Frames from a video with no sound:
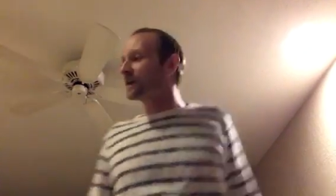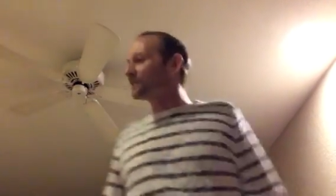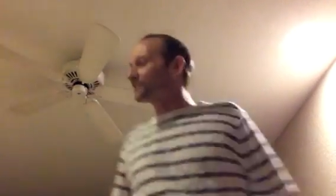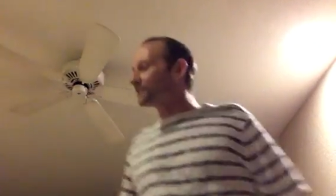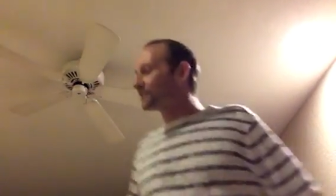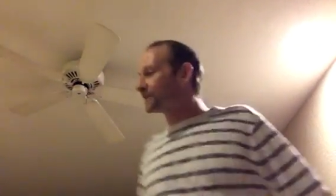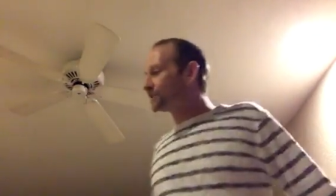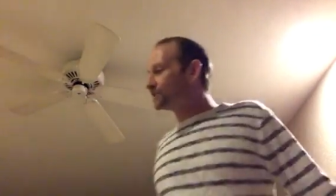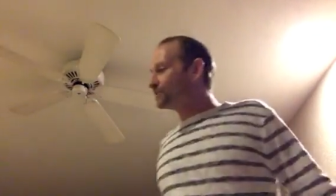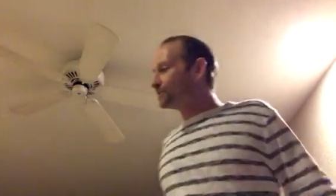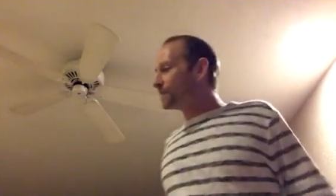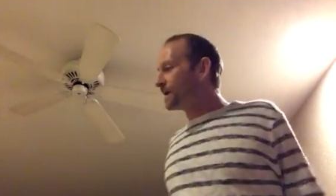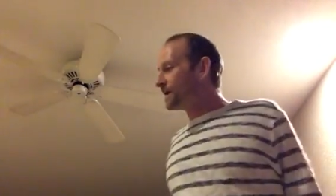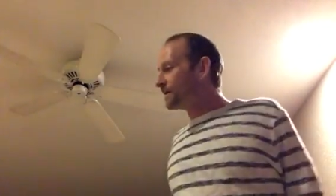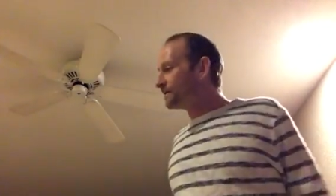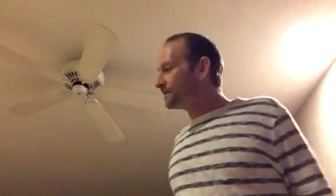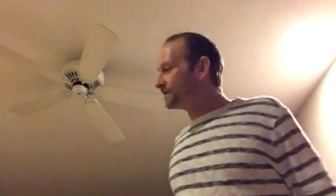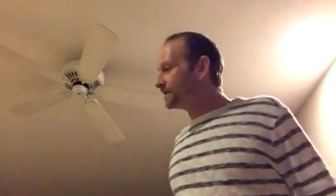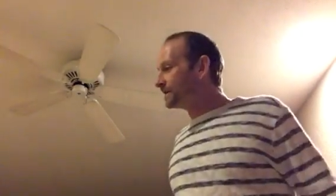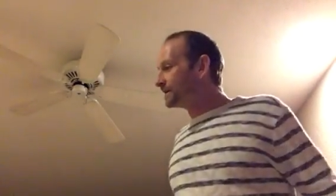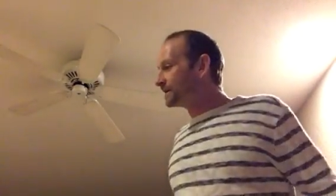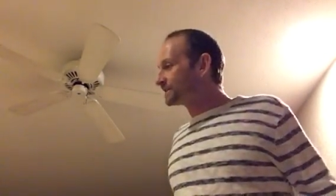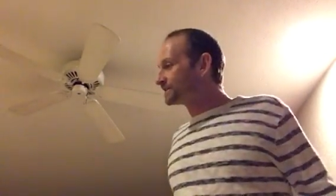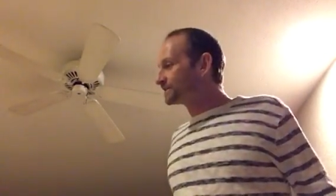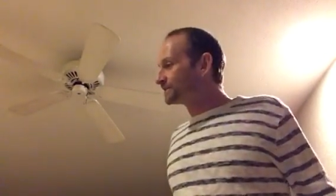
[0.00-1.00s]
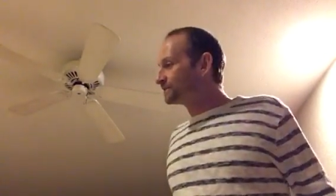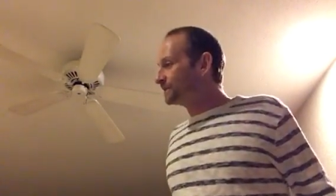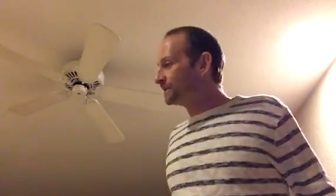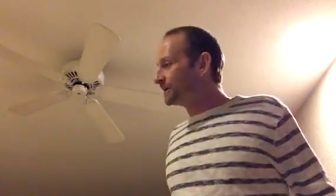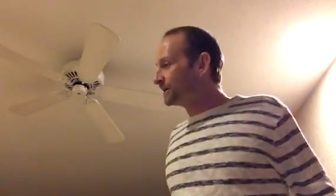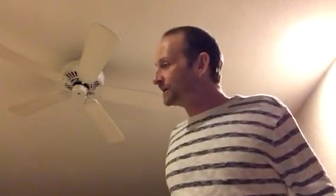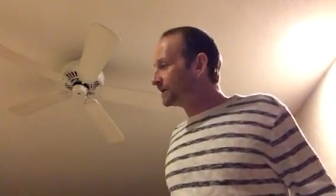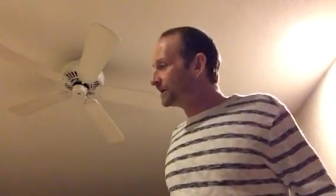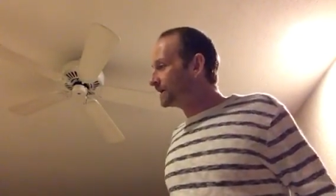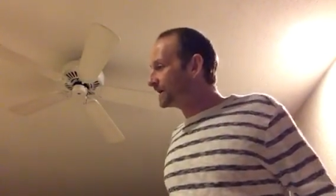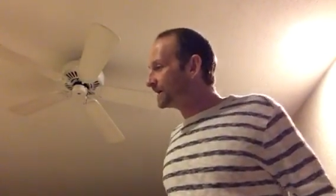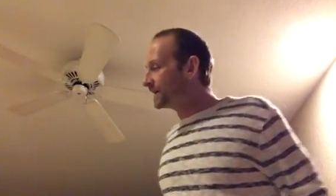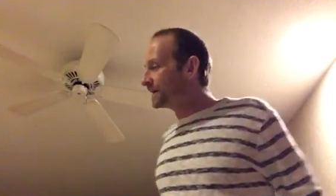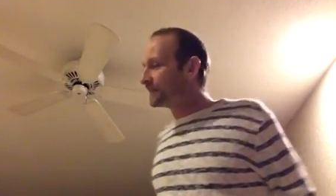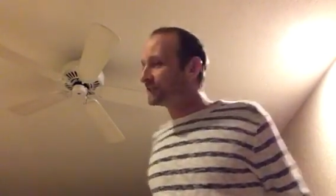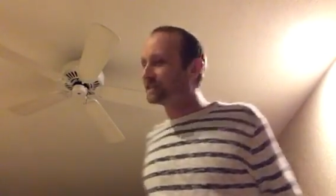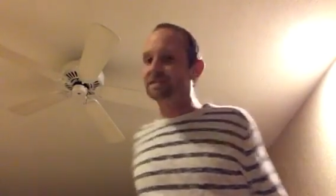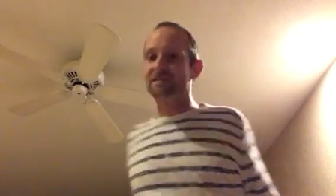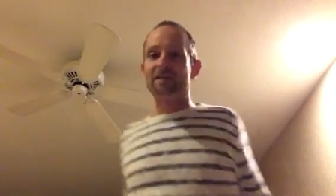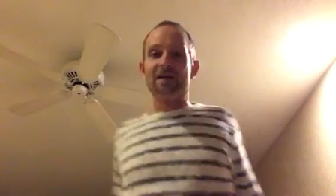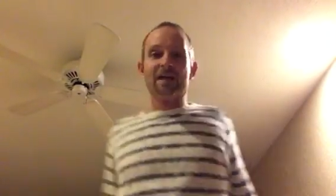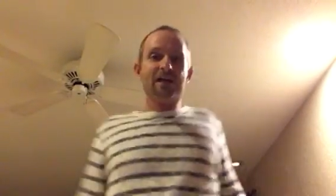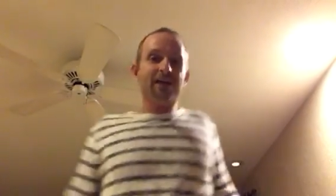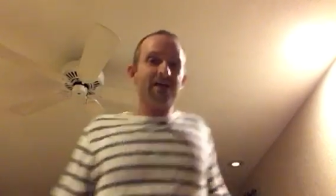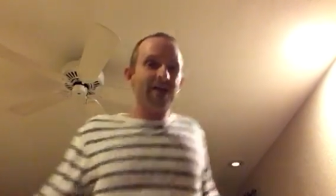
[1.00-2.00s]
Like, do you have any
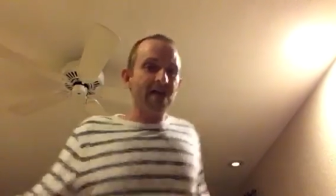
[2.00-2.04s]
experience?